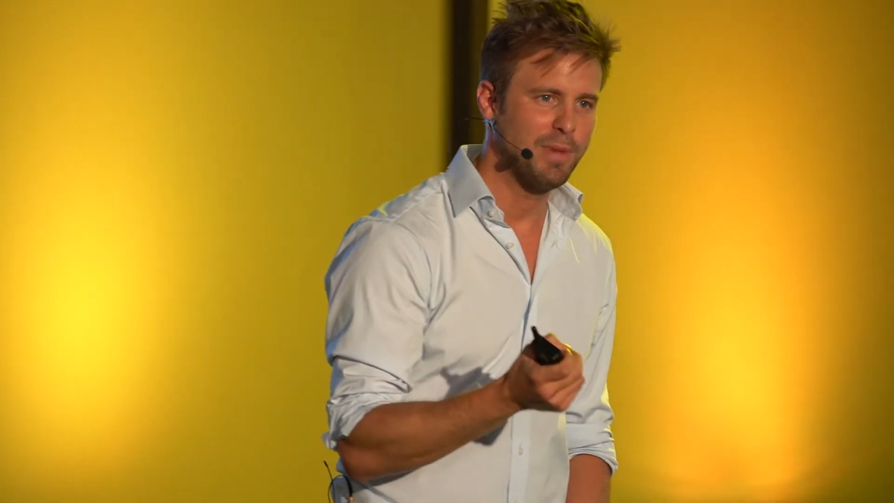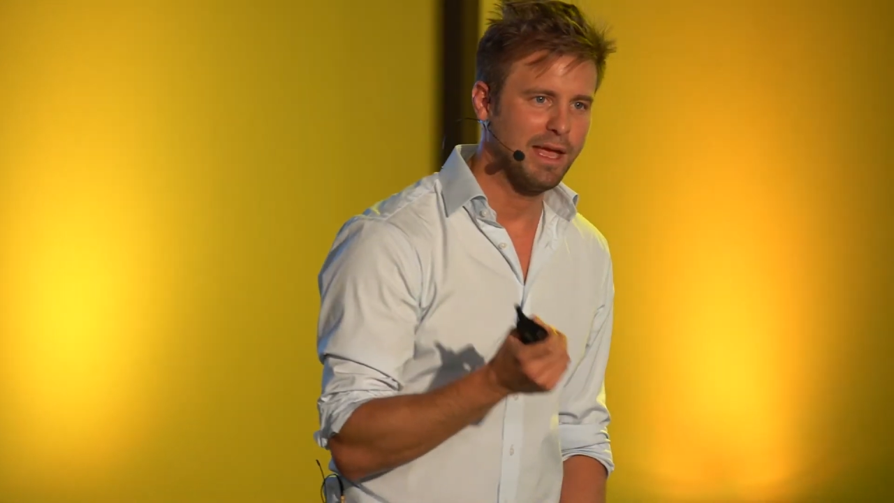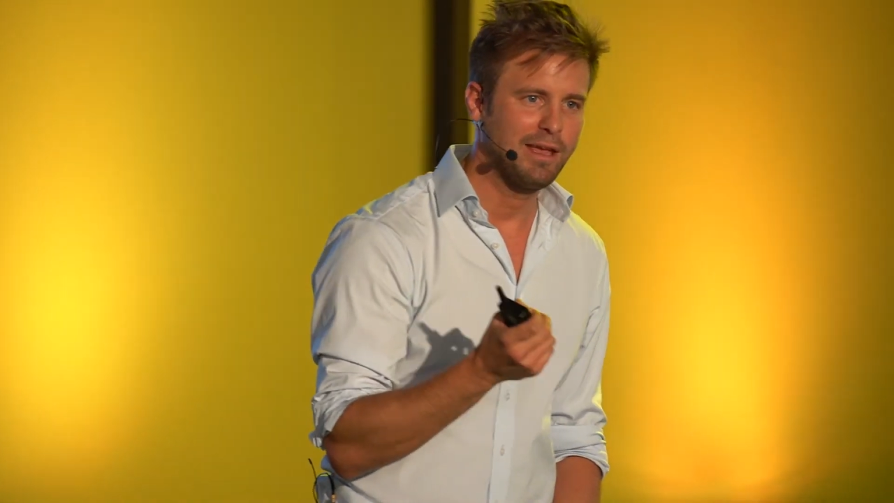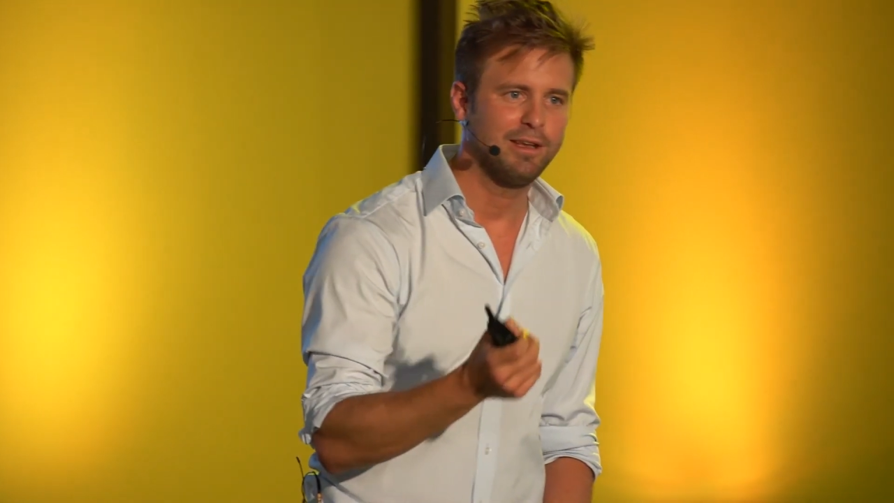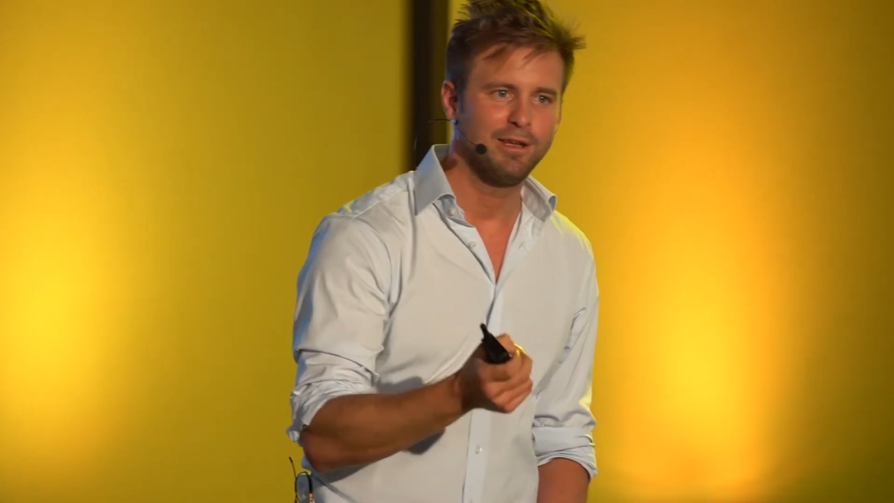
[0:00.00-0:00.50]

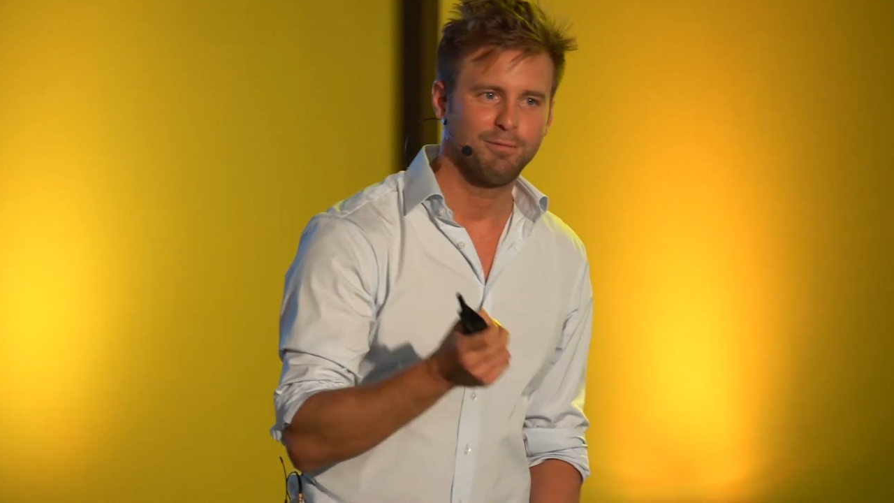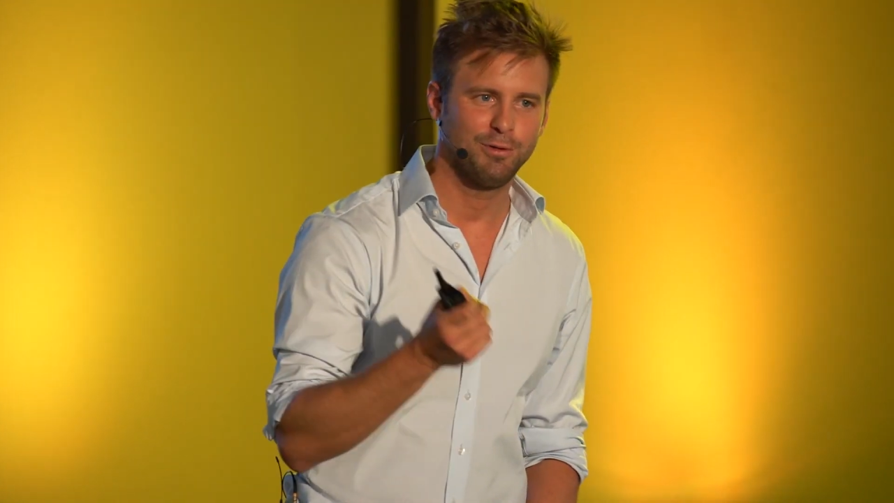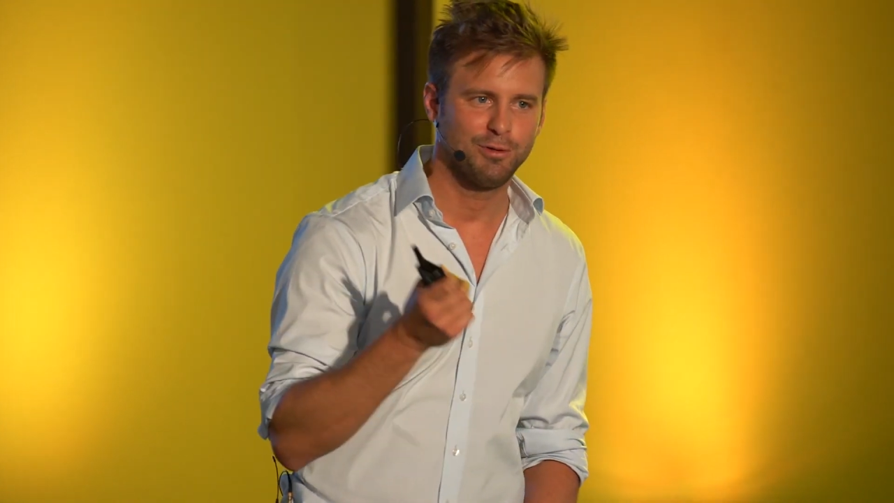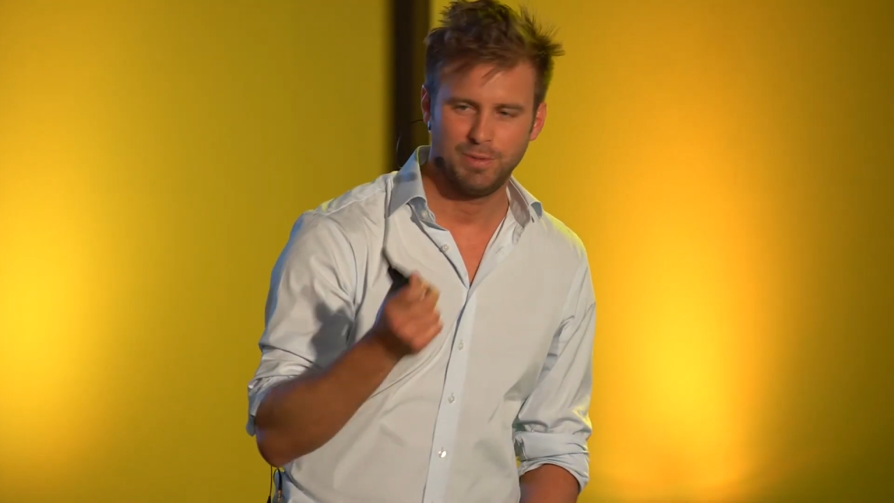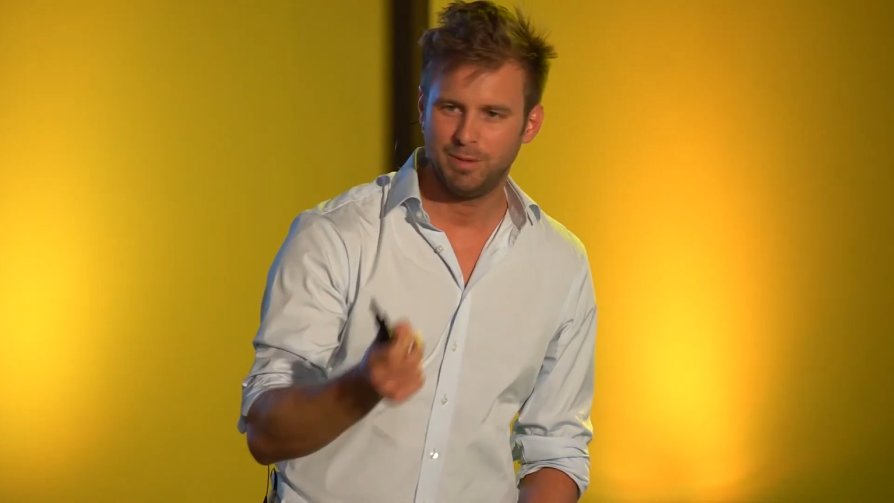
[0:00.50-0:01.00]
making a
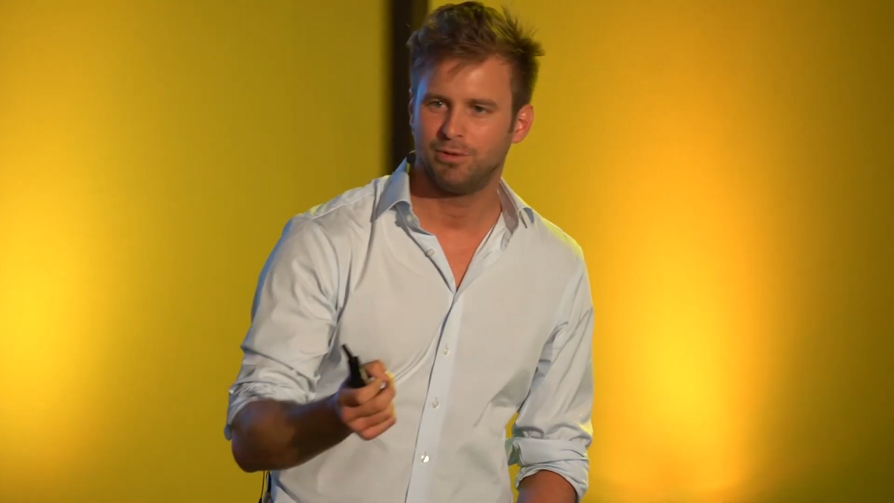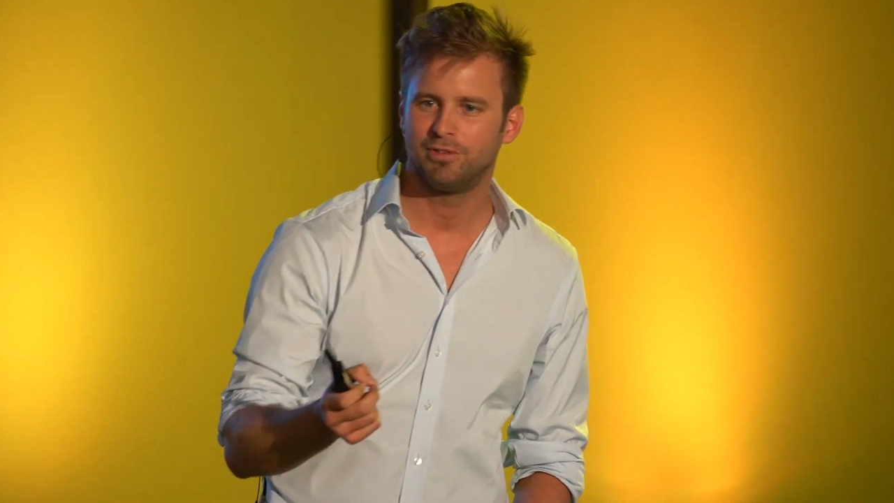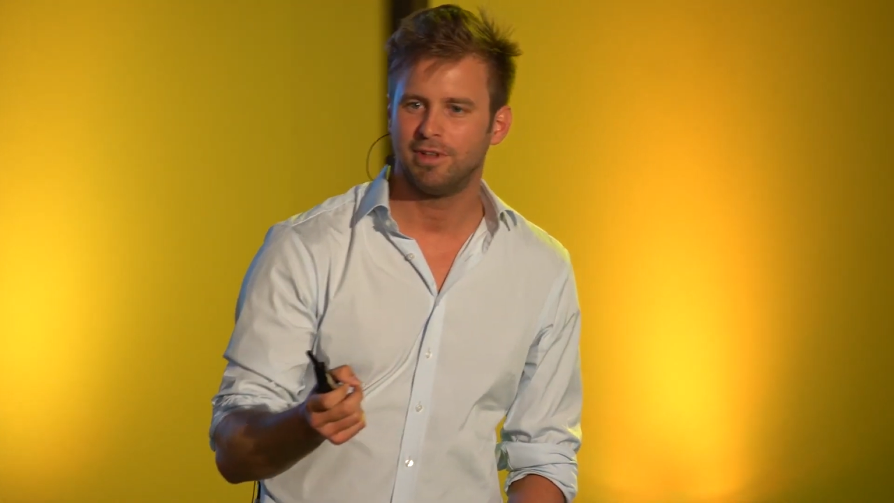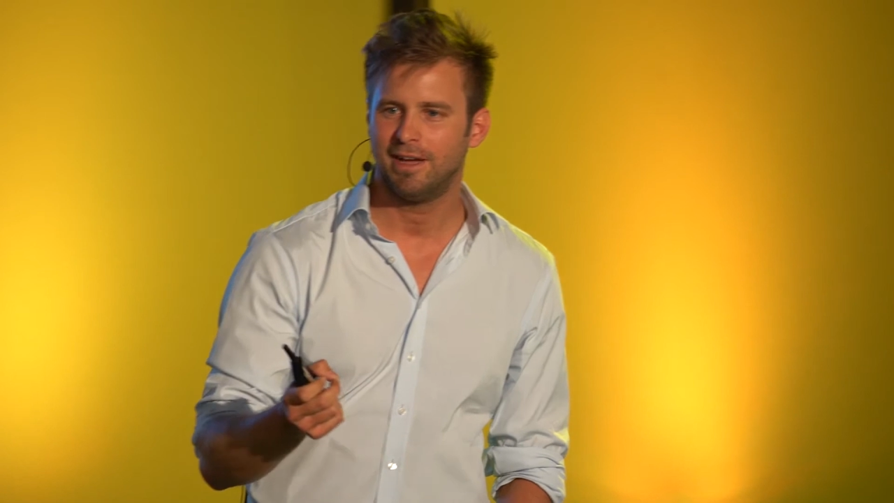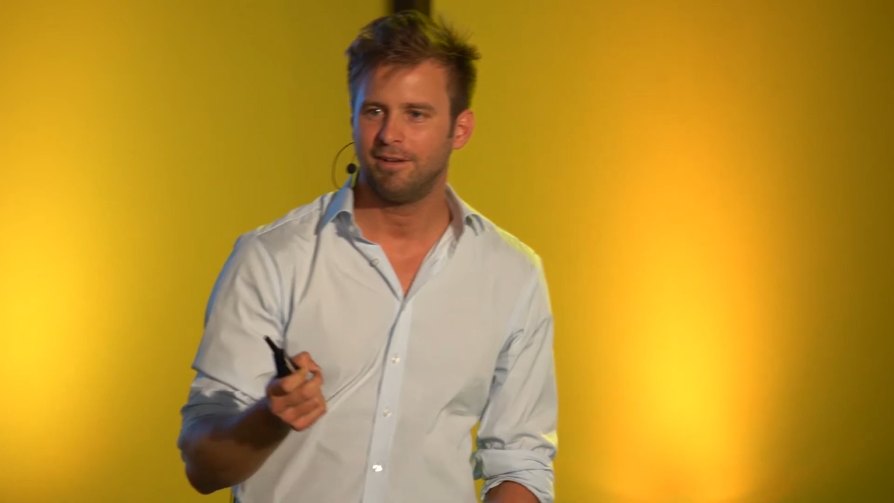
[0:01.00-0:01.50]
difference in
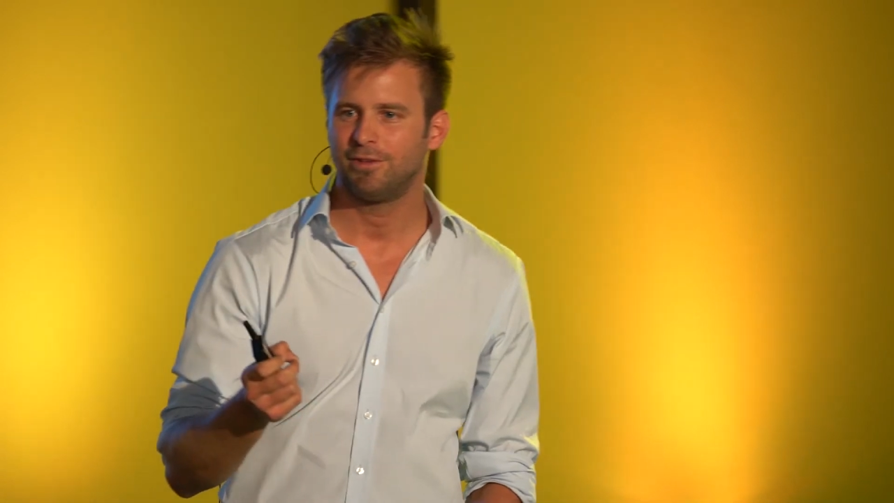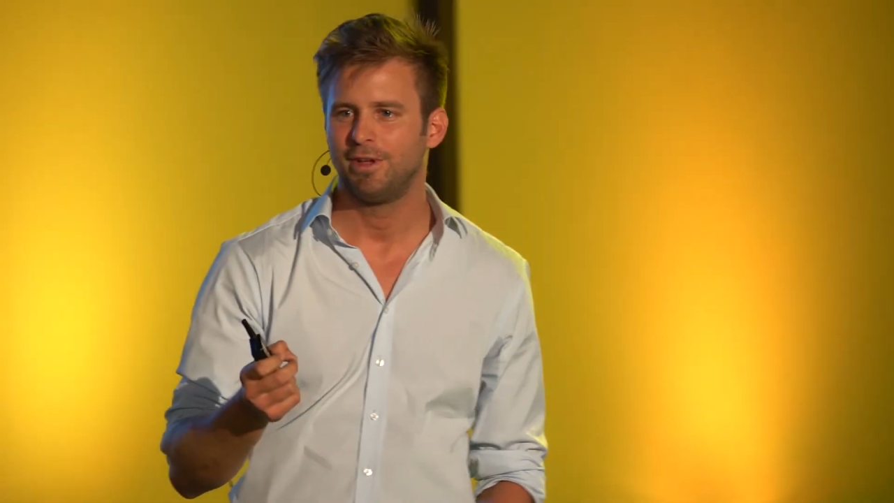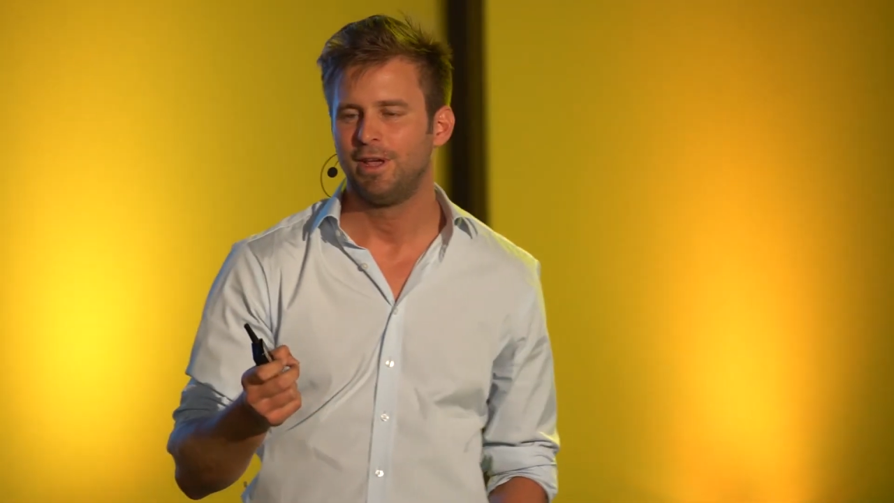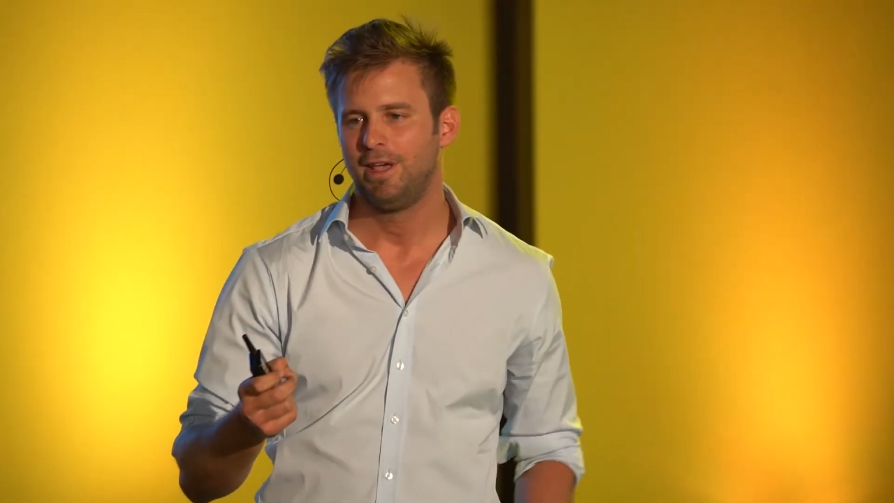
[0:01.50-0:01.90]
people's lives